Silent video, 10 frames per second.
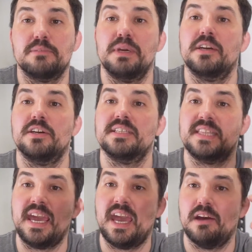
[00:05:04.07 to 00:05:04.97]
because
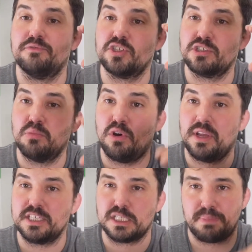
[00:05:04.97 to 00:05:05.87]
they have
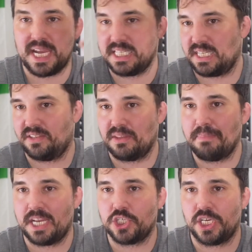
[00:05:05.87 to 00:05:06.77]
smaller spacing in the
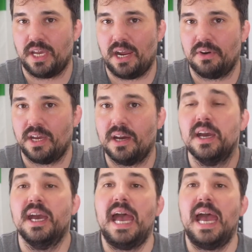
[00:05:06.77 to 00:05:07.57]
benching area,